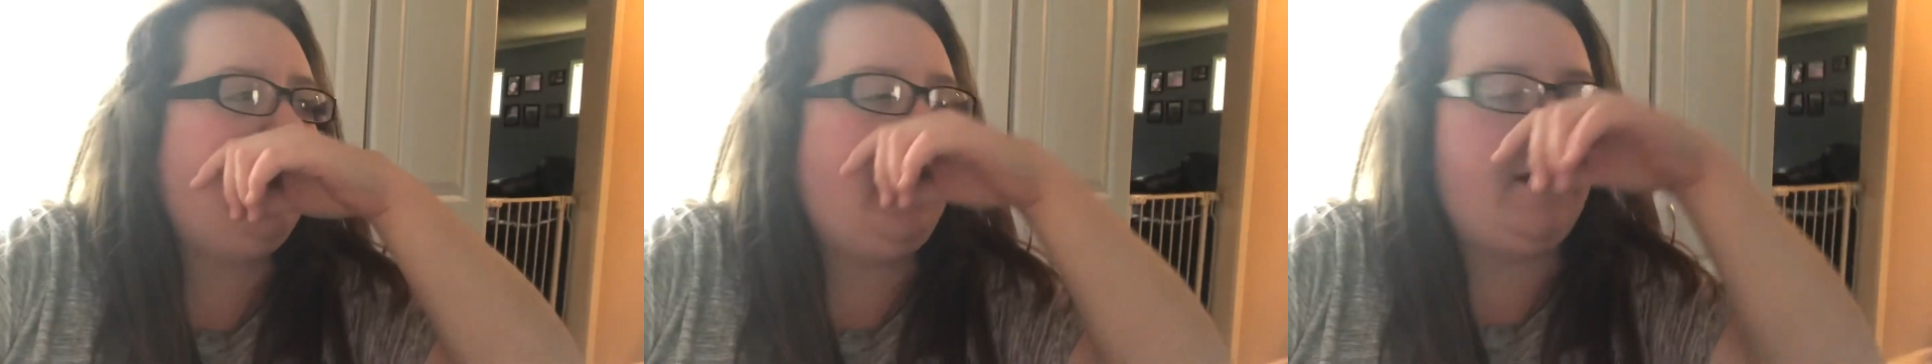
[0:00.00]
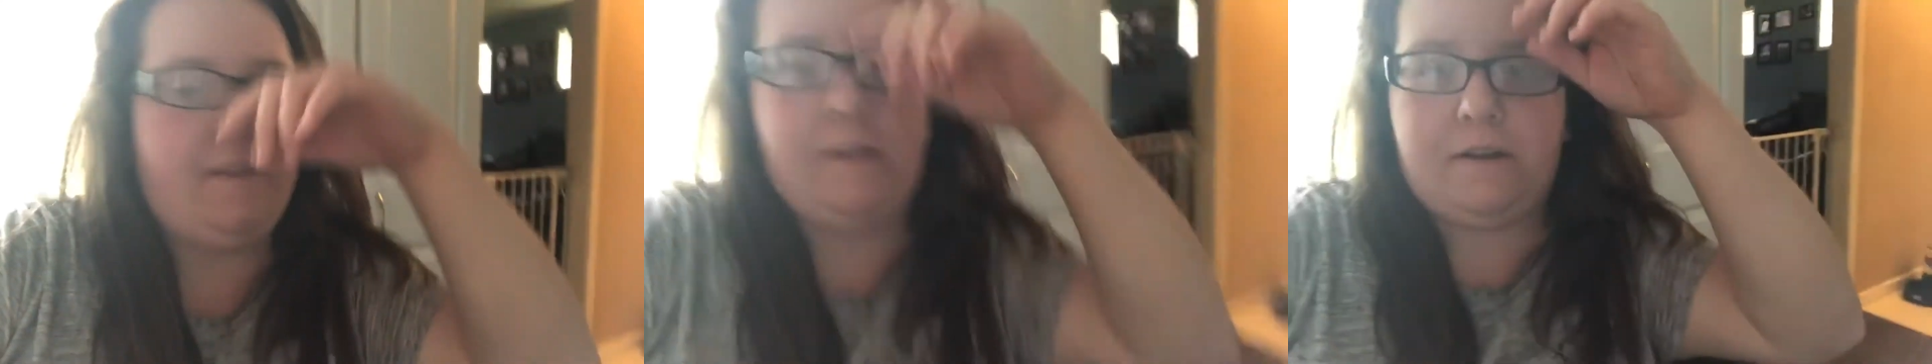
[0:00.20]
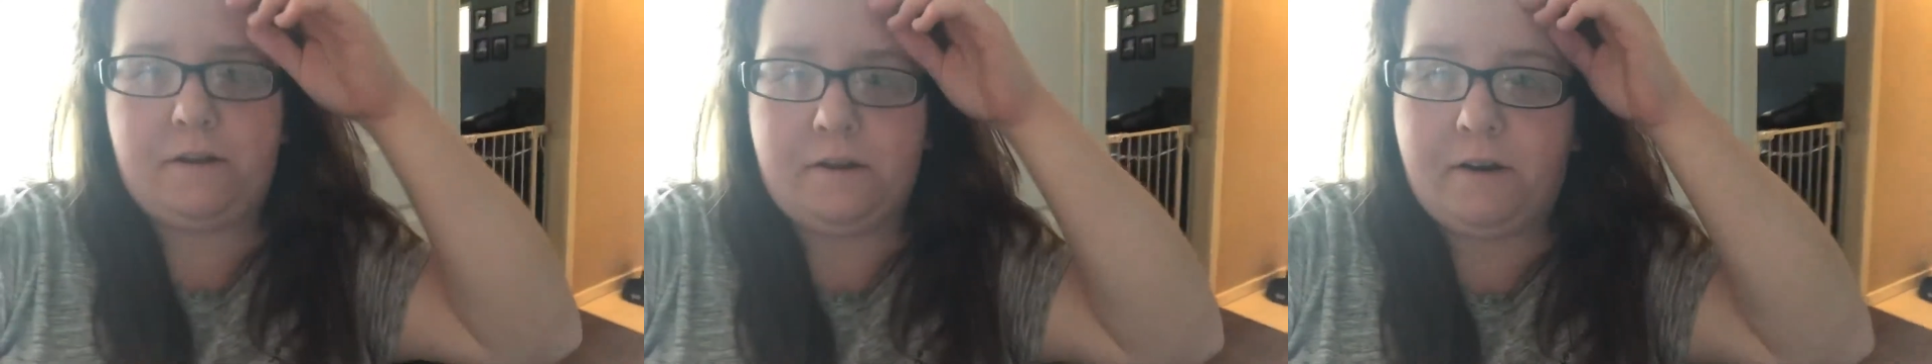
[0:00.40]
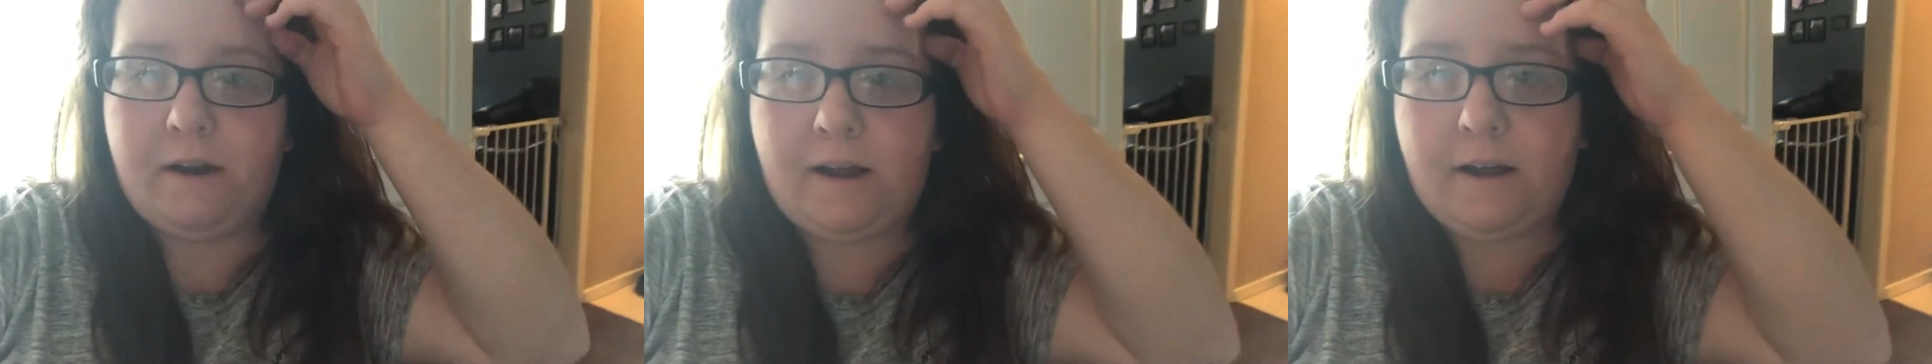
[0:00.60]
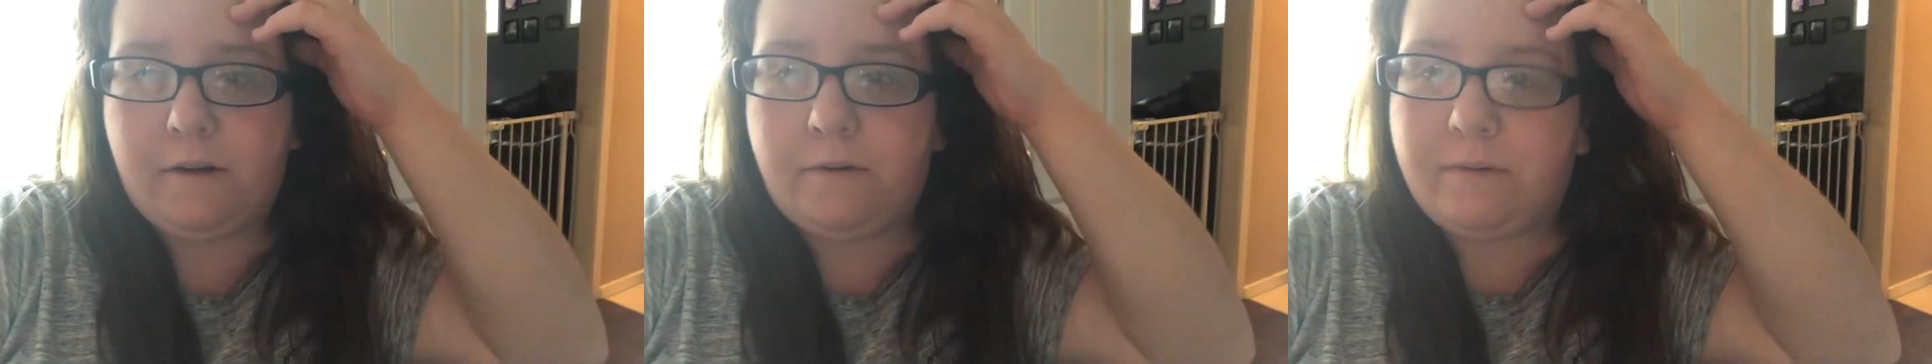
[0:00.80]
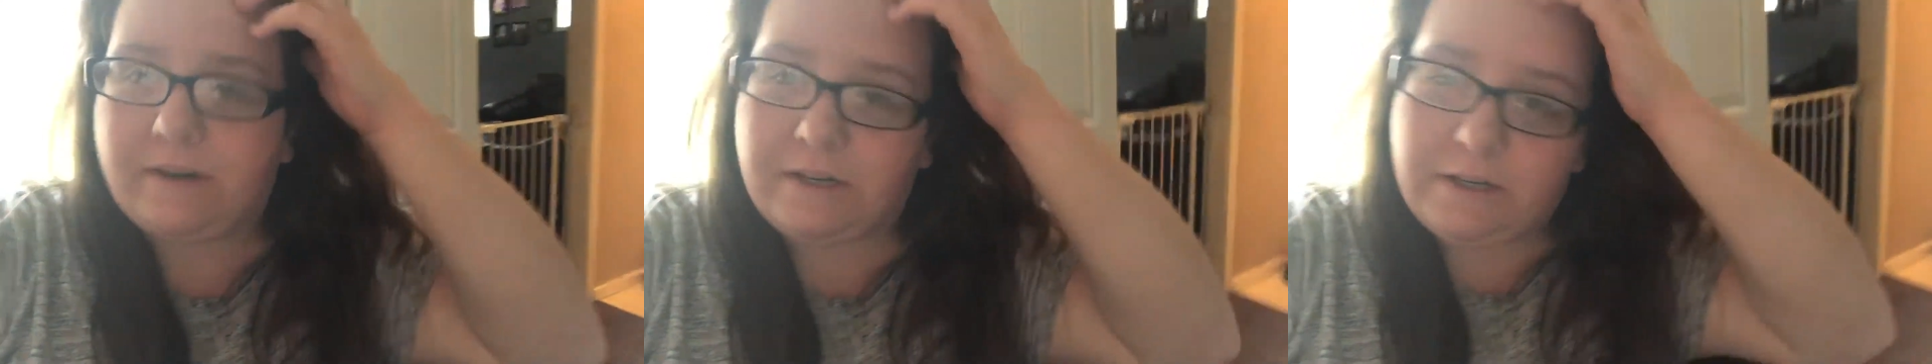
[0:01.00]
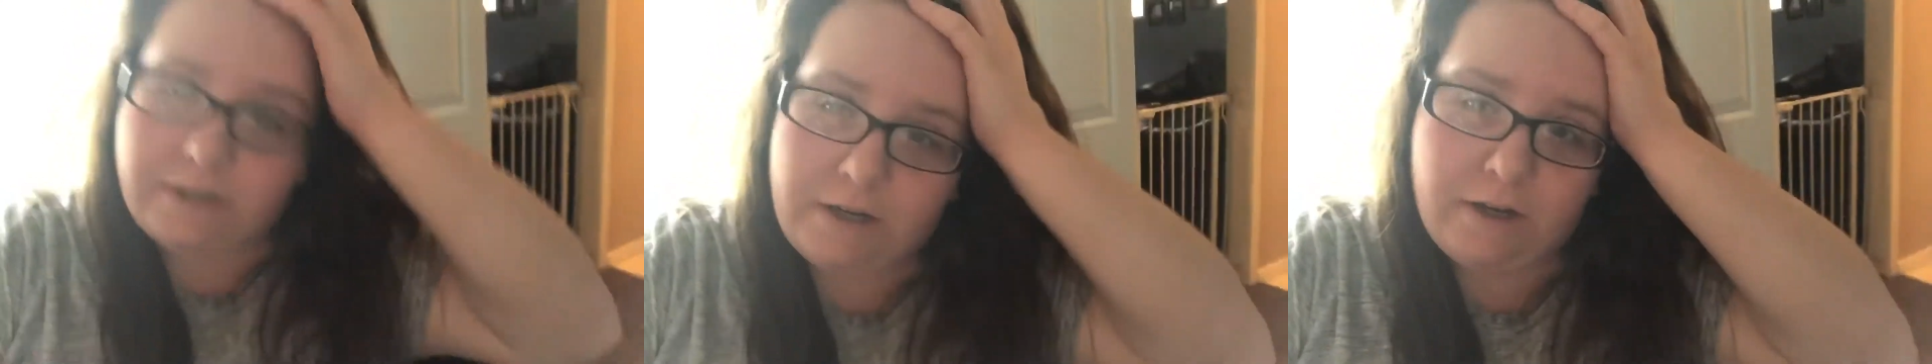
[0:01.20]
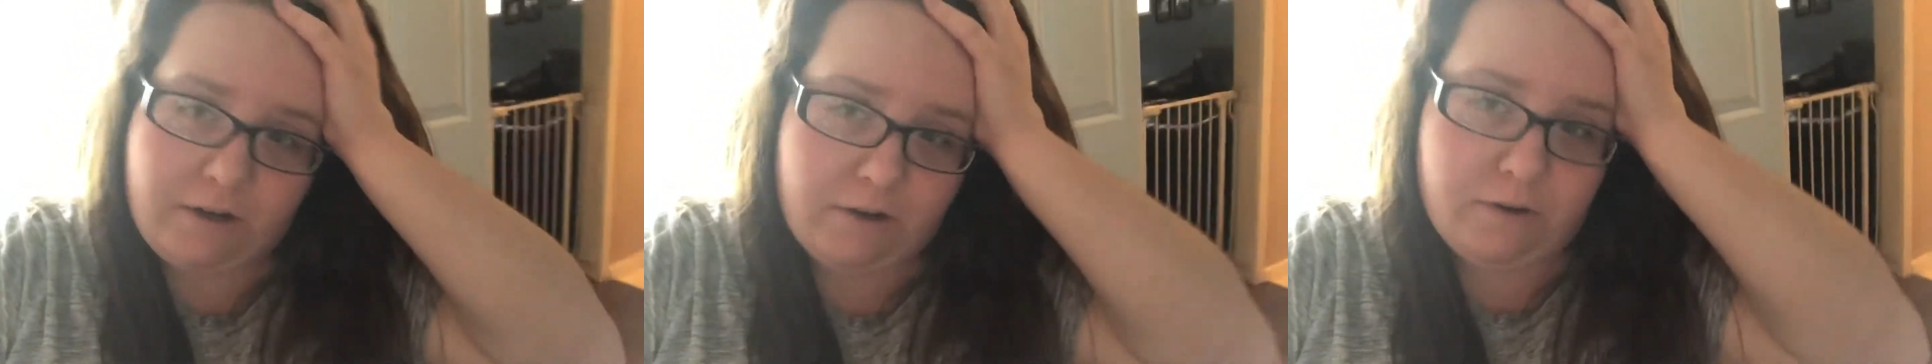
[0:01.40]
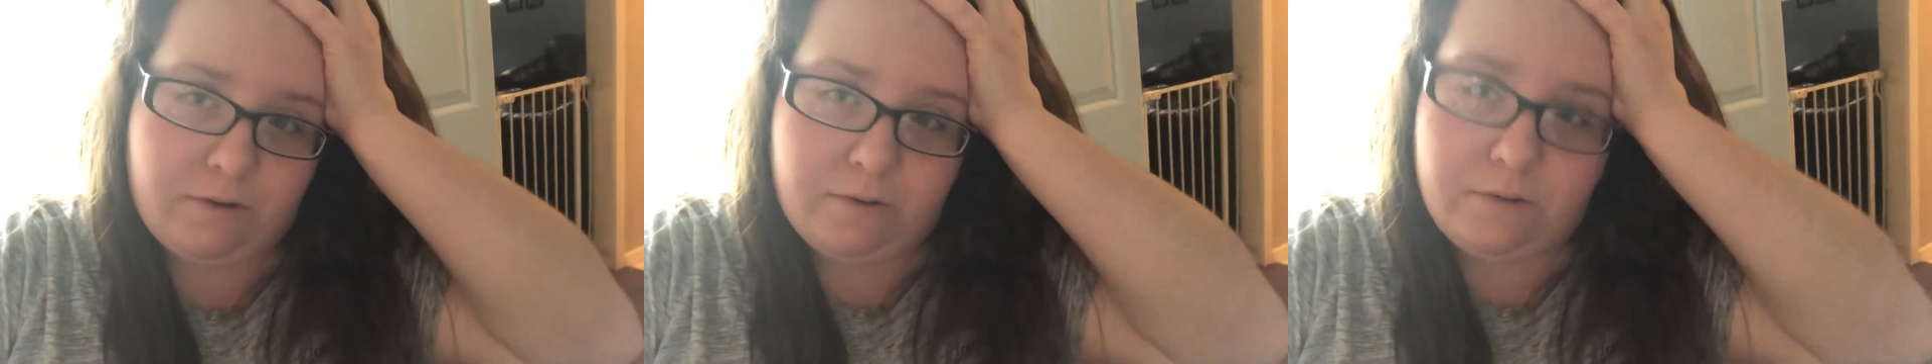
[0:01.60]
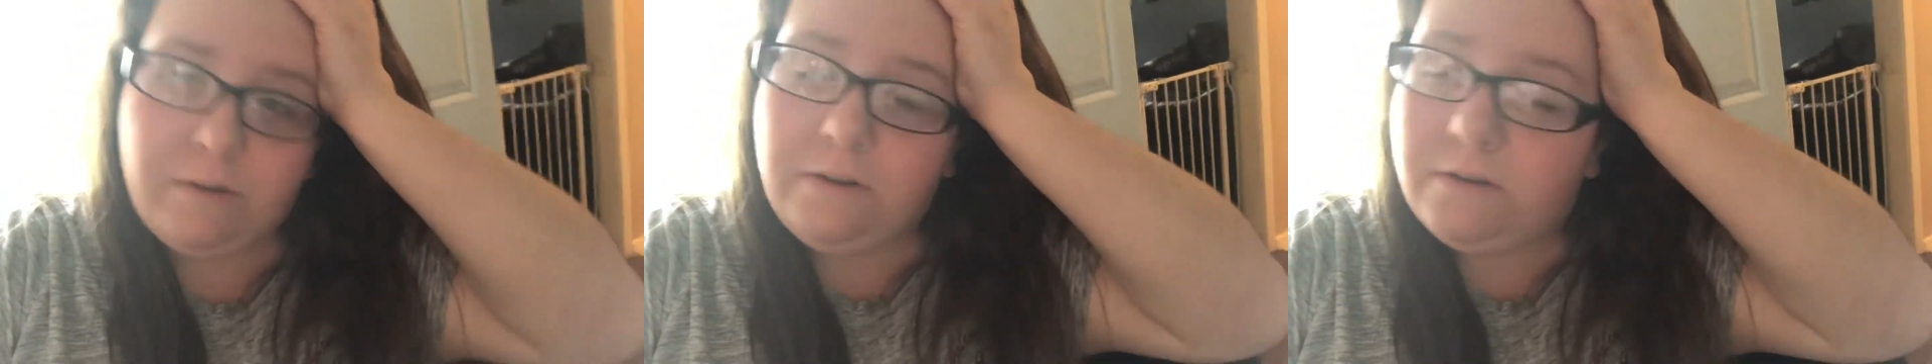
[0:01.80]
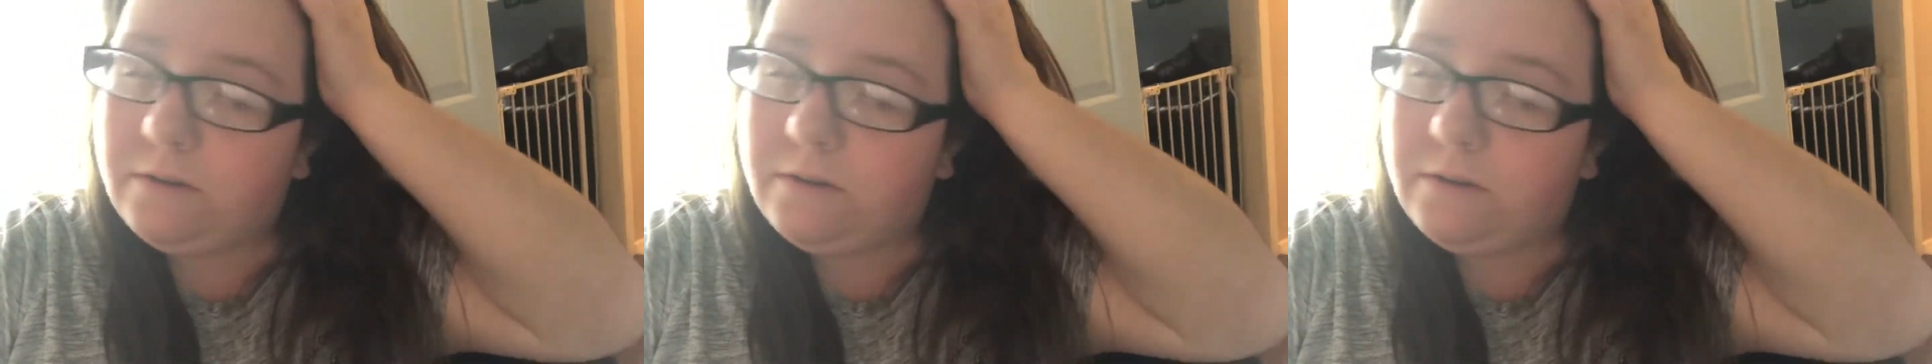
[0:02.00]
And then we're gonna go